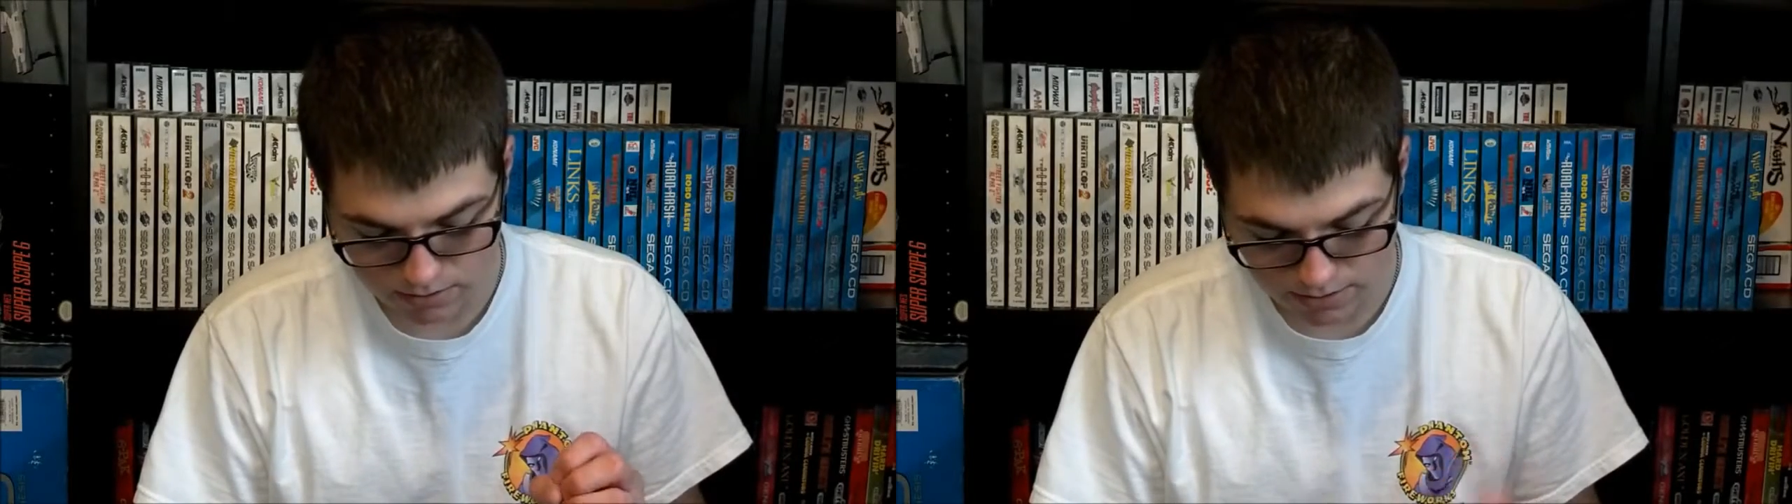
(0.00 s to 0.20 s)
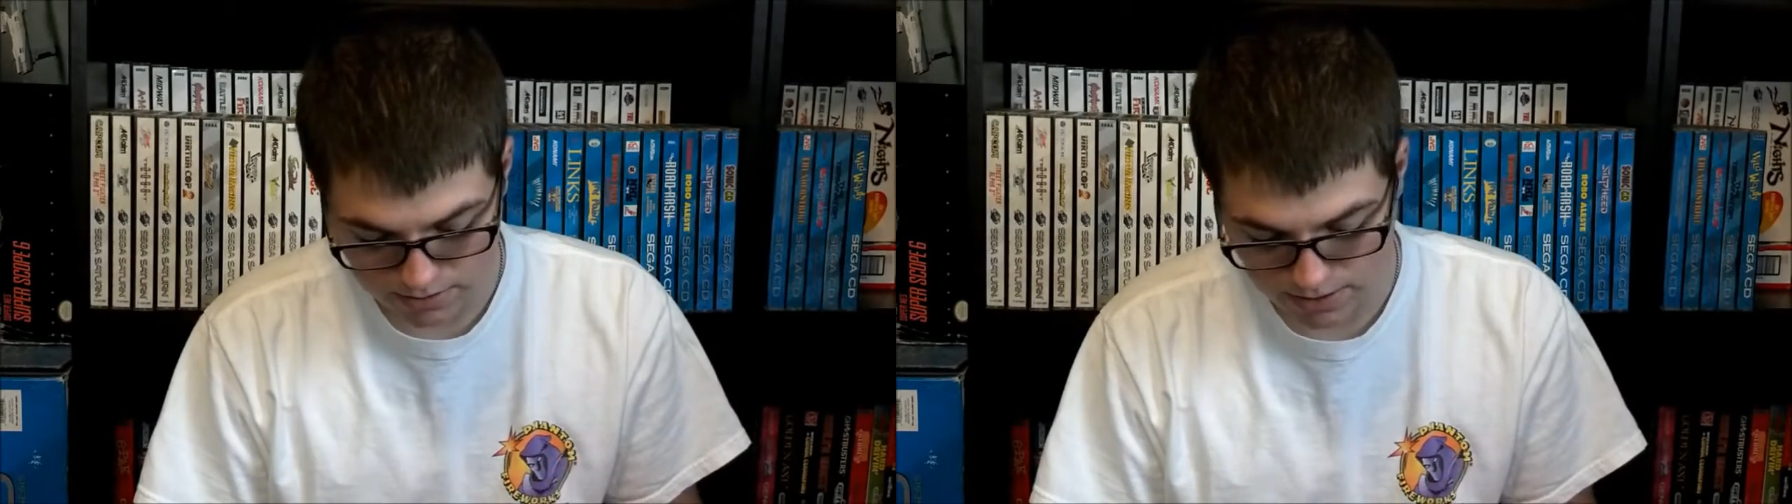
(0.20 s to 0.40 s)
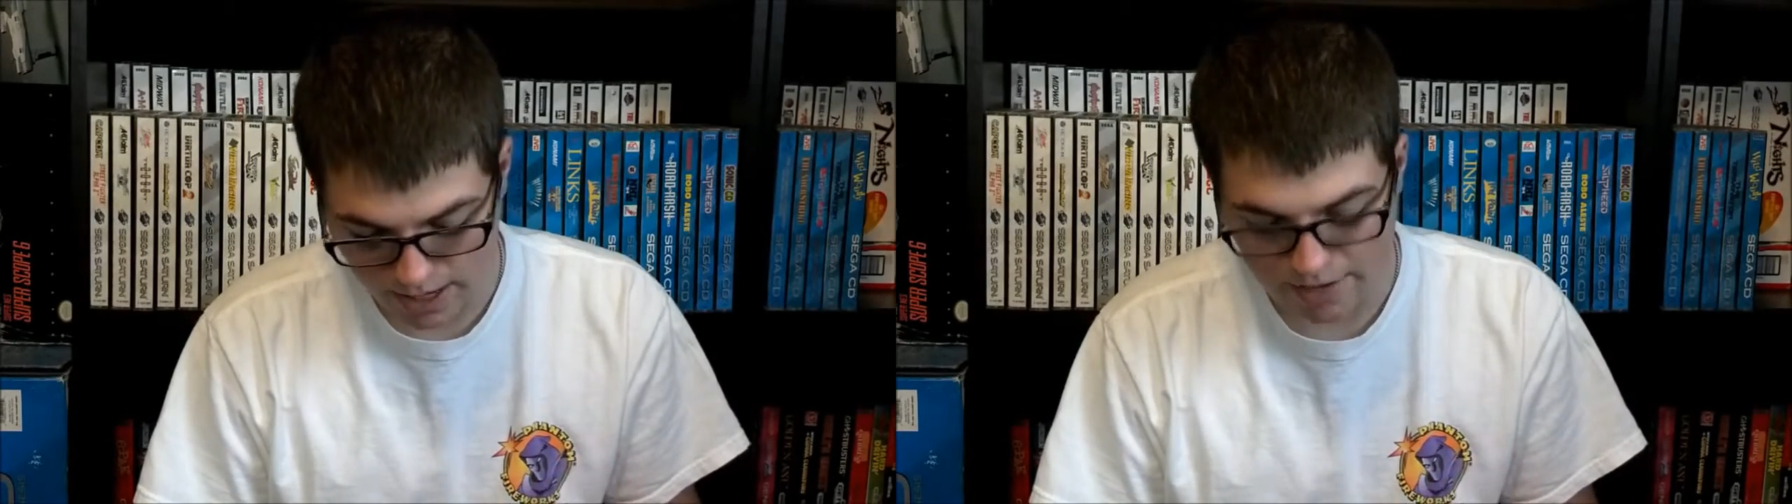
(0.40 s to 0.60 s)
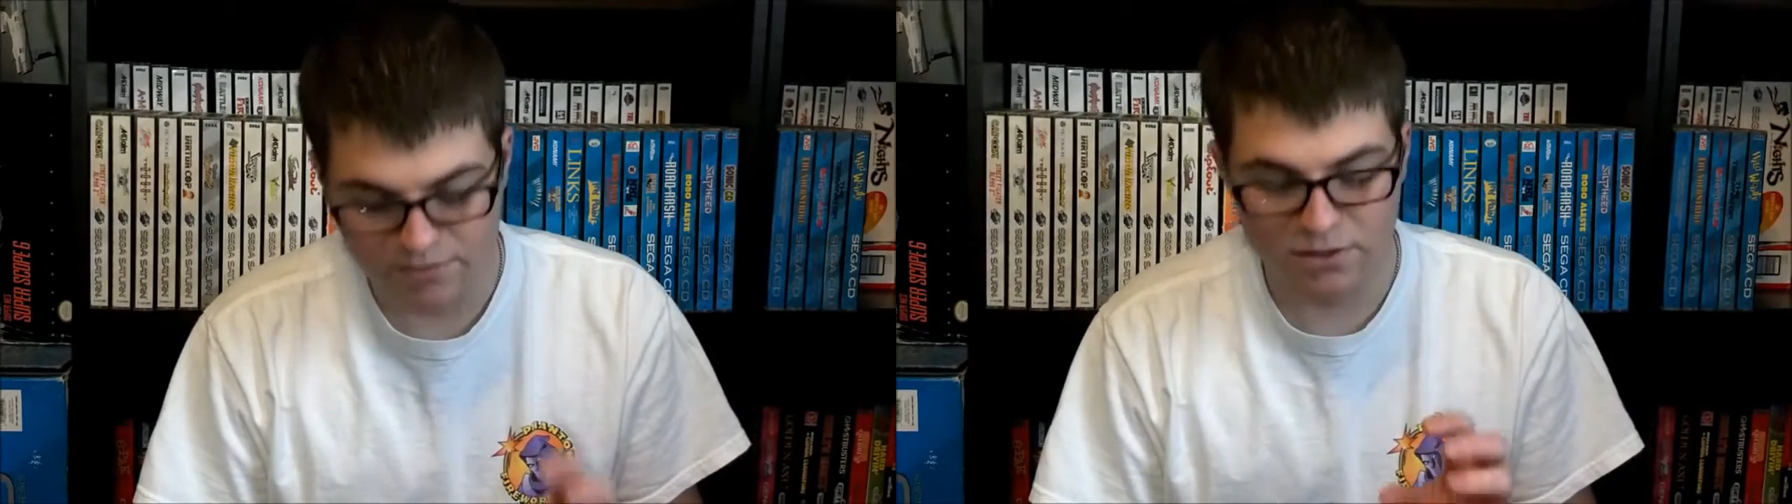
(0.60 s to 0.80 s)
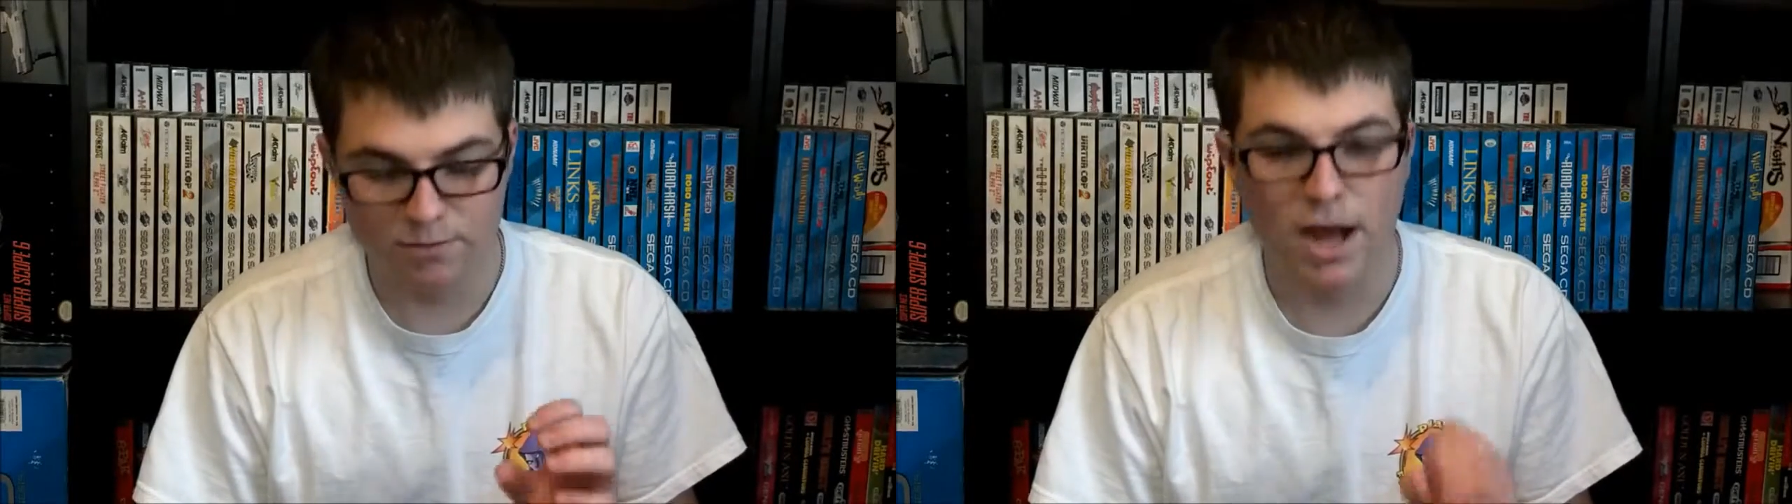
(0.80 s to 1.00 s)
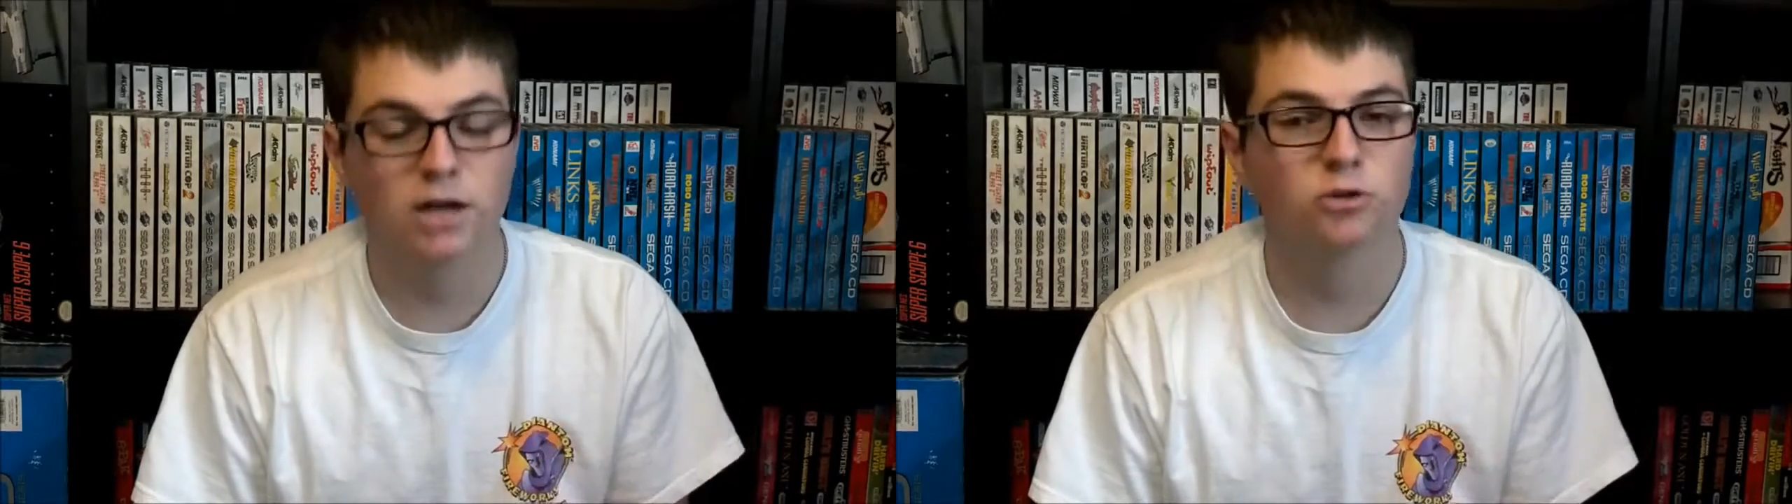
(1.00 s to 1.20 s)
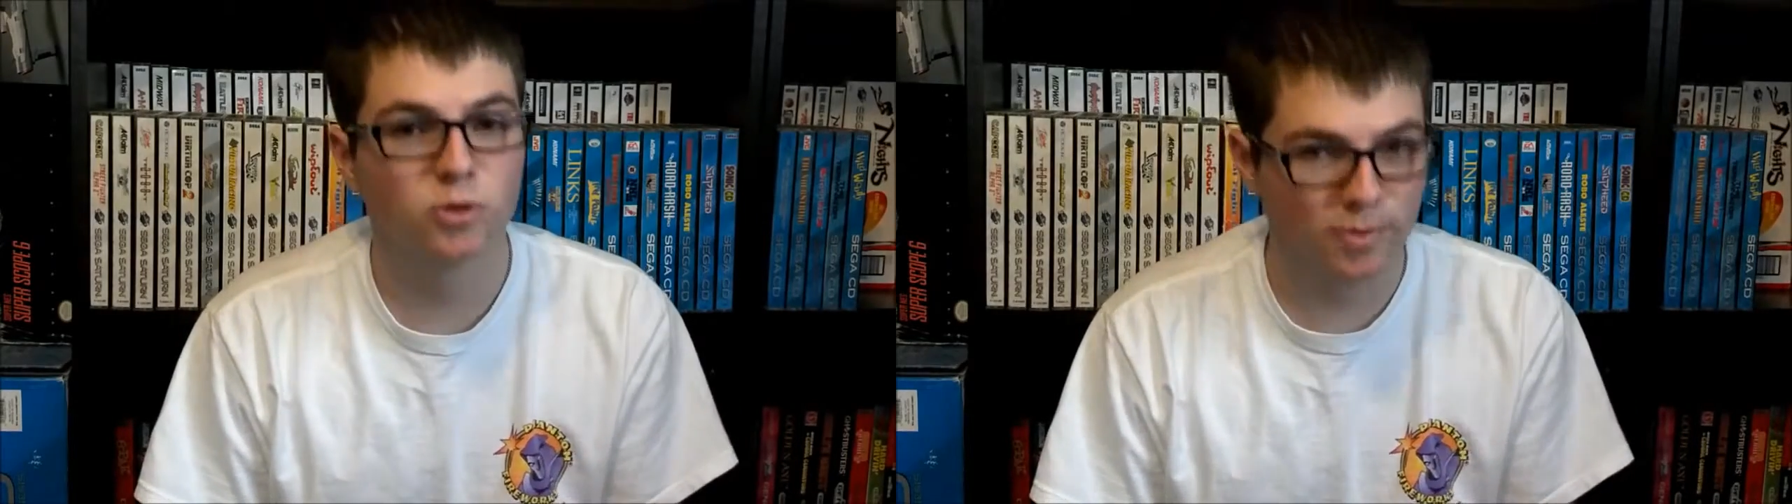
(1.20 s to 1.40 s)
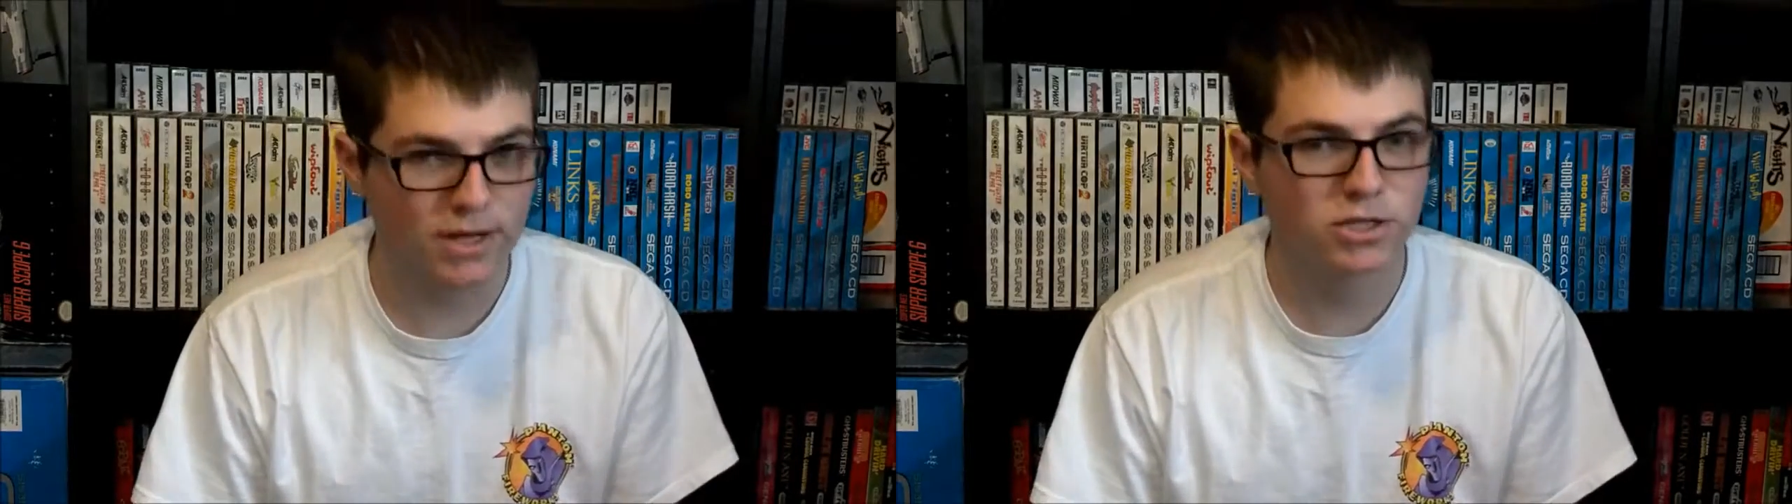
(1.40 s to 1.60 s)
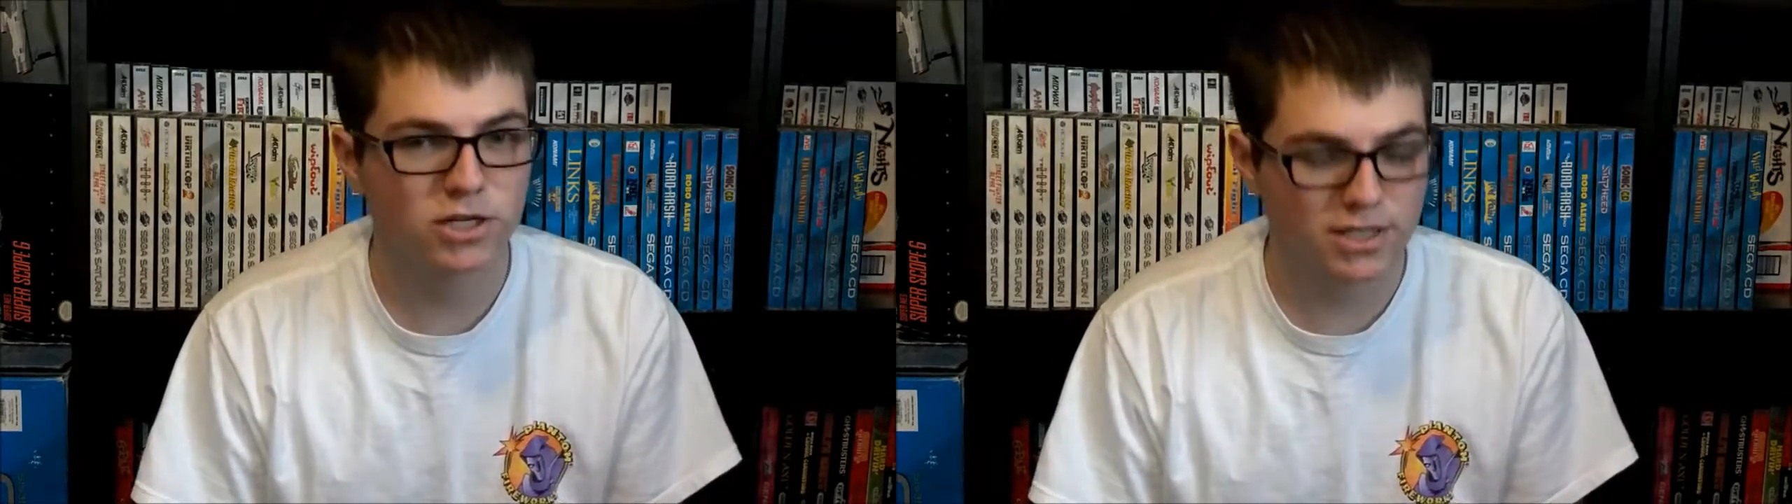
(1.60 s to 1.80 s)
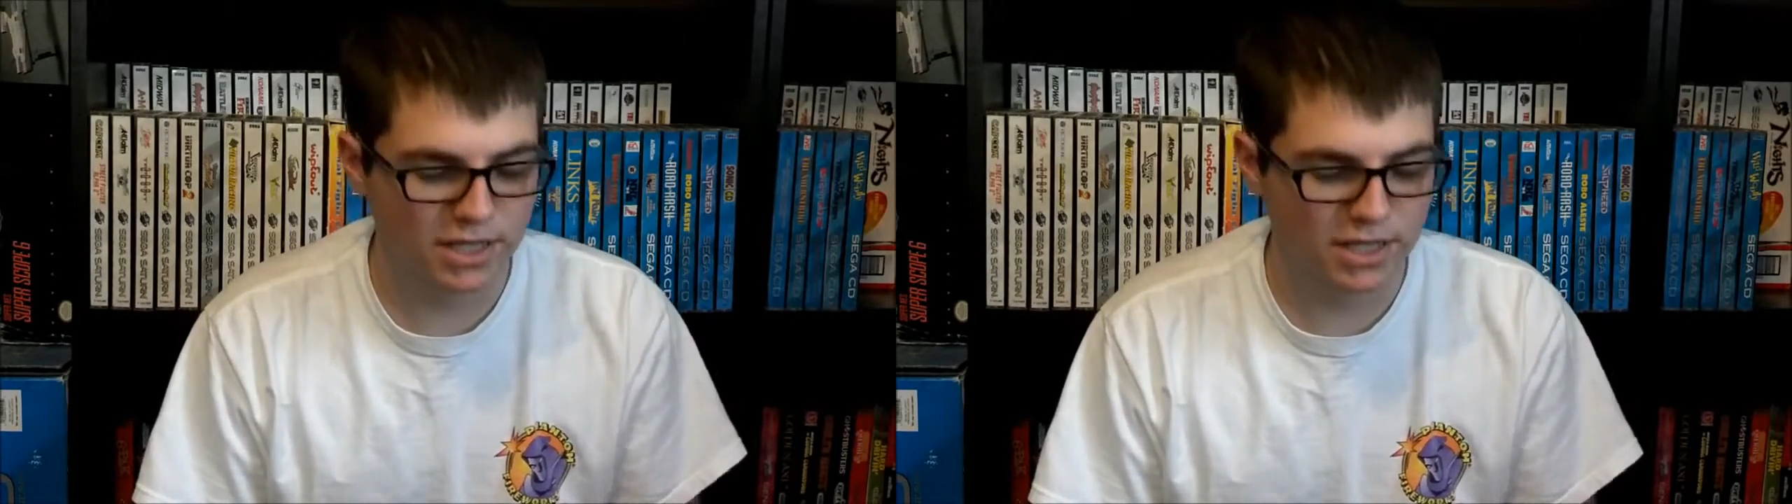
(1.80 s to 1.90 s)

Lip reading: let's see, I have some honorable mentions,